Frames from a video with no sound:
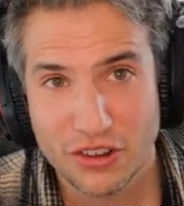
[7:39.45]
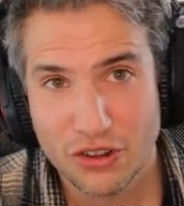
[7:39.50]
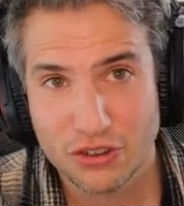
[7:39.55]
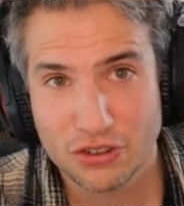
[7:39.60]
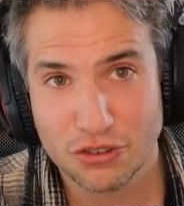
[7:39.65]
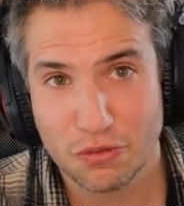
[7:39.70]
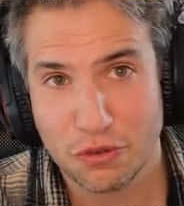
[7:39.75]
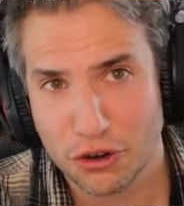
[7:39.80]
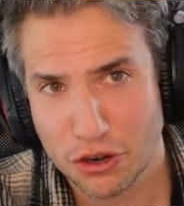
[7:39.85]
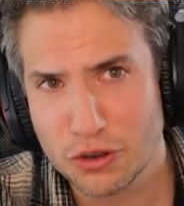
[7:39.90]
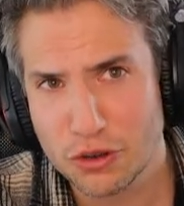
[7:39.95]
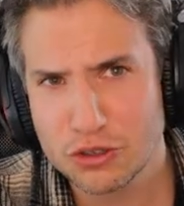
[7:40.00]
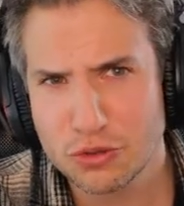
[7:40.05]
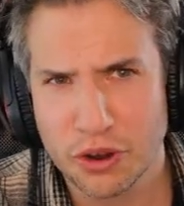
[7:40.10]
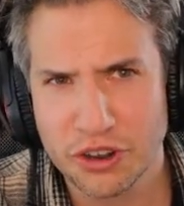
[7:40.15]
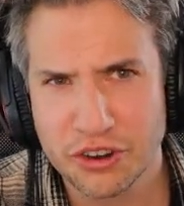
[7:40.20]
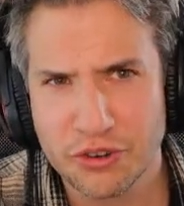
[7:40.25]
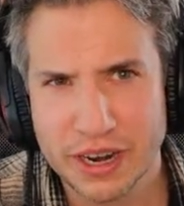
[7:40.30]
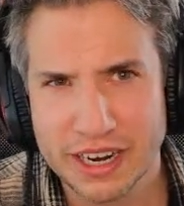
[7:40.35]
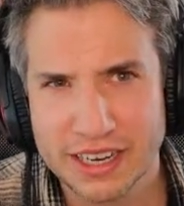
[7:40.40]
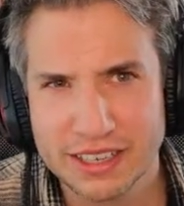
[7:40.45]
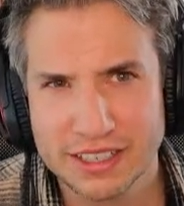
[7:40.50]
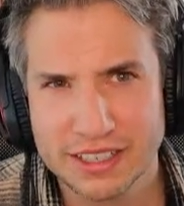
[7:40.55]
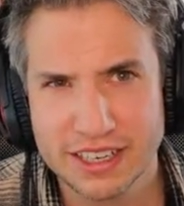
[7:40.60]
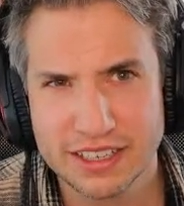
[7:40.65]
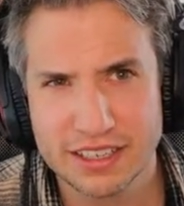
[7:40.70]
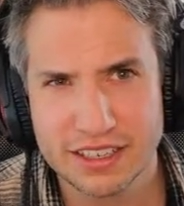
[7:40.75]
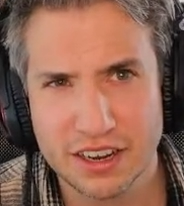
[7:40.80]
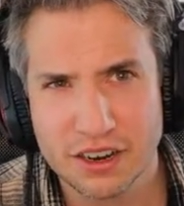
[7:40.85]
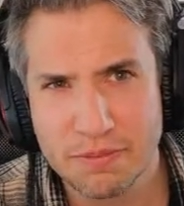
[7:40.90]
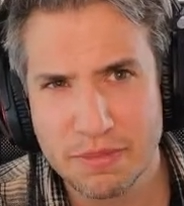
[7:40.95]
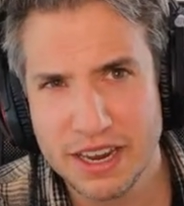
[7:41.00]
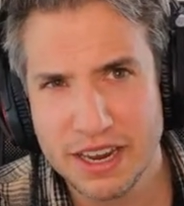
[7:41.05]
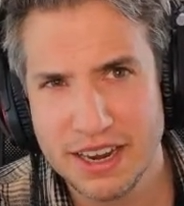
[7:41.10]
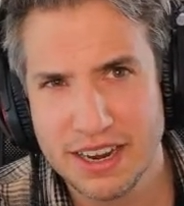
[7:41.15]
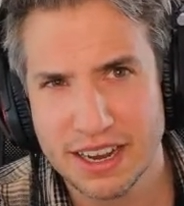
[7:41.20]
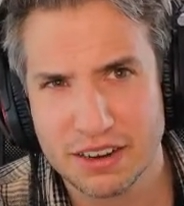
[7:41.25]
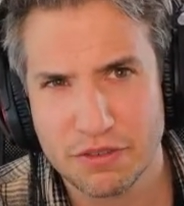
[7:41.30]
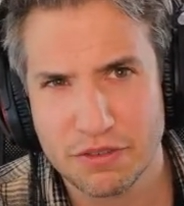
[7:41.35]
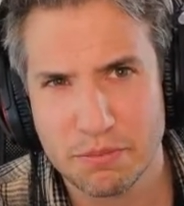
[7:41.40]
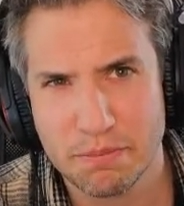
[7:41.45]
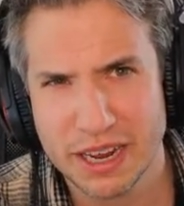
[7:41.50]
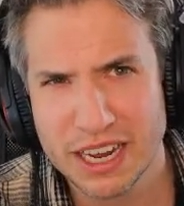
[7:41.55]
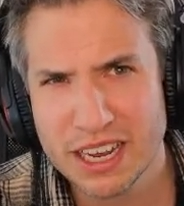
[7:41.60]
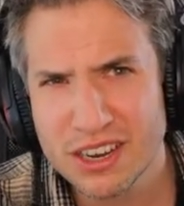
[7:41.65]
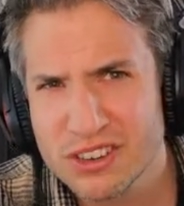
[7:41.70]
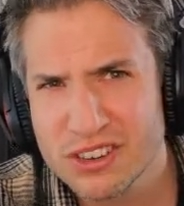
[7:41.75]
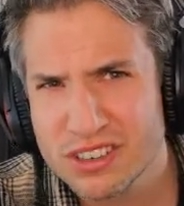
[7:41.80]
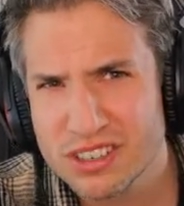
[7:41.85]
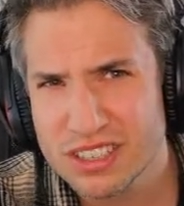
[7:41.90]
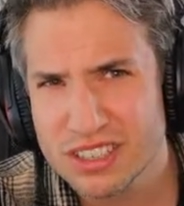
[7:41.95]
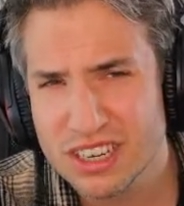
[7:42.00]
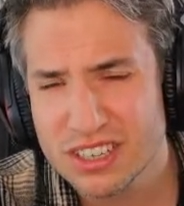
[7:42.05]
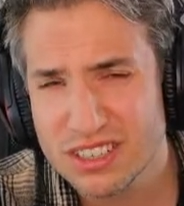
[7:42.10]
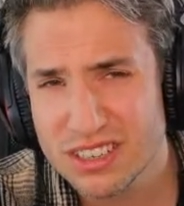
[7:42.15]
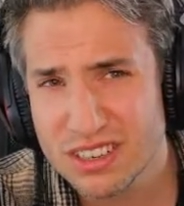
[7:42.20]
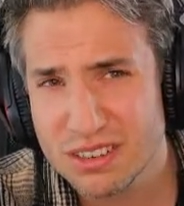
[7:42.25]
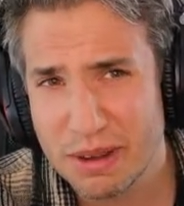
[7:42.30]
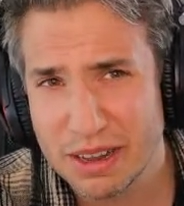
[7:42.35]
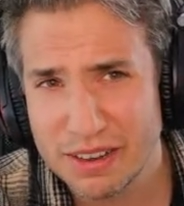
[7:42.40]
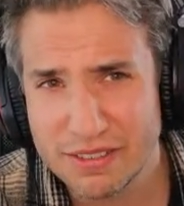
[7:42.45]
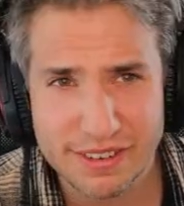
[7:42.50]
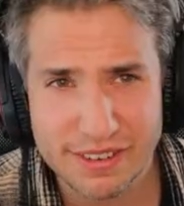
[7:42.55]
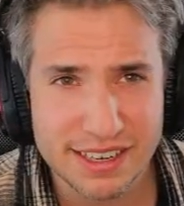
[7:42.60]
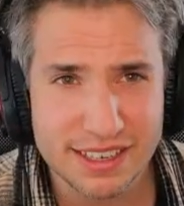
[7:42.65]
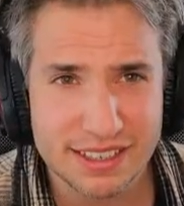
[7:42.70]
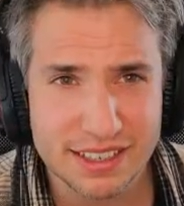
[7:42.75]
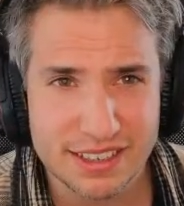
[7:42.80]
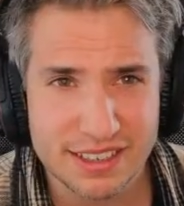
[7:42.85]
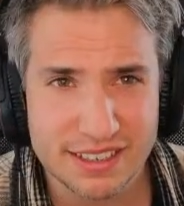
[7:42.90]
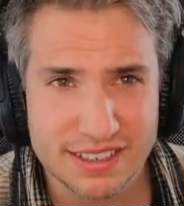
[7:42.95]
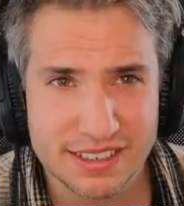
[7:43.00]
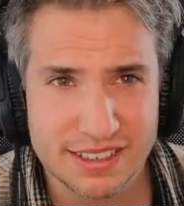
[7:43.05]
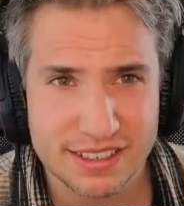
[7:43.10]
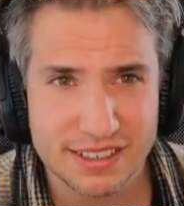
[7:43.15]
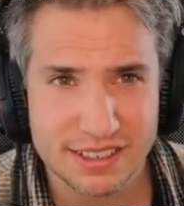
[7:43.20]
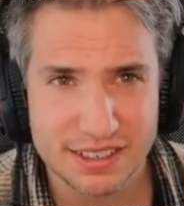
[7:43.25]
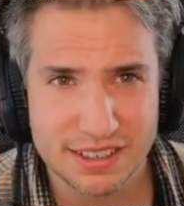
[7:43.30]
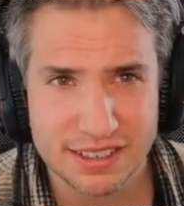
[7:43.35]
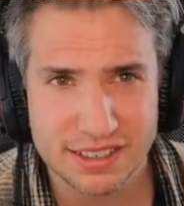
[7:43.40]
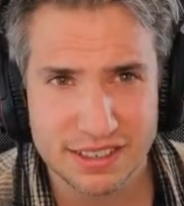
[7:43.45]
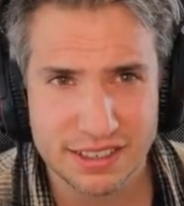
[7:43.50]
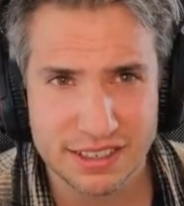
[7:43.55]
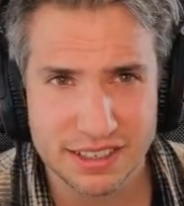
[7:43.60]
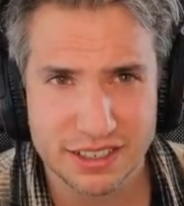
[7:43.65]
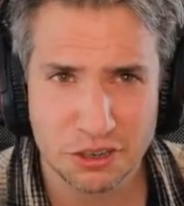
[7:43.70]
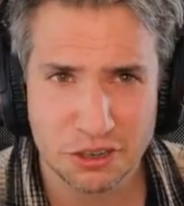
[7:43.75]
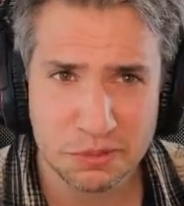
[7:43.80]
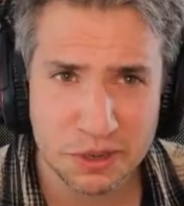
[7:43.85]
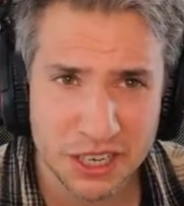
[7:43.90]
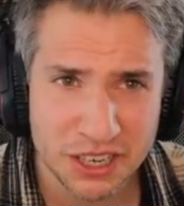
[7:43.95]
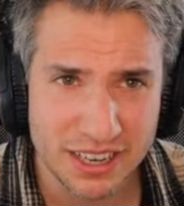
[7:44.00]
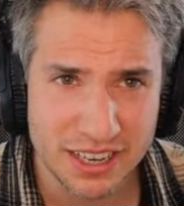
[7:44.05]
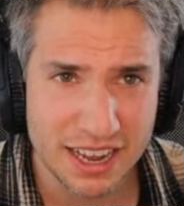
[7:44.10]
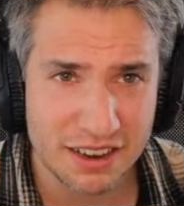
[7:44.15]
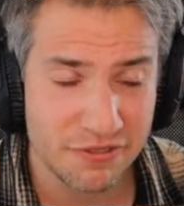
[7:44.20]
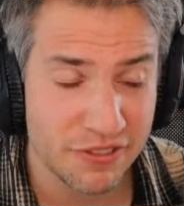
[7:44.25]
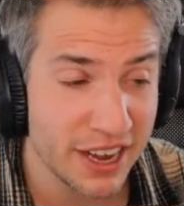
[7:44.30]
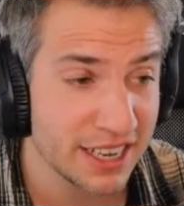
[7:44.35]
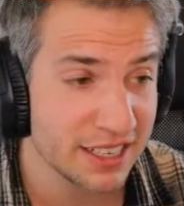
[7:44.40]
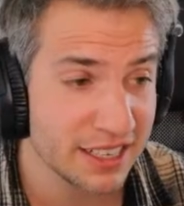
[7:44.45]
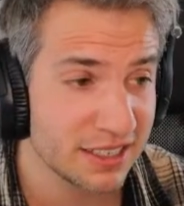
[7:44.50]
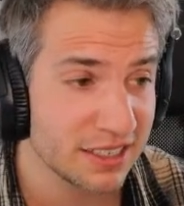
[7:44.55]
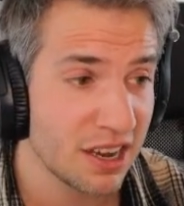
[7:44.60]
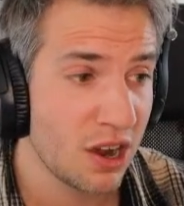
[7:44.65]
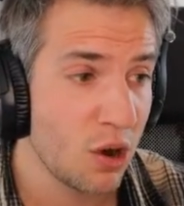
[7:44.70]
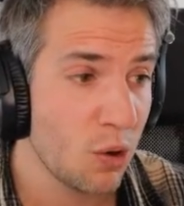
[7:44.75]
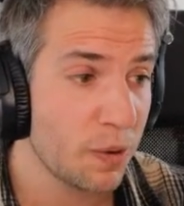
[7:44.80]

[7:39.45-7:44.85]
So for those wondering, is this going to be kind of a beginner session about phases, intermediate, advanced?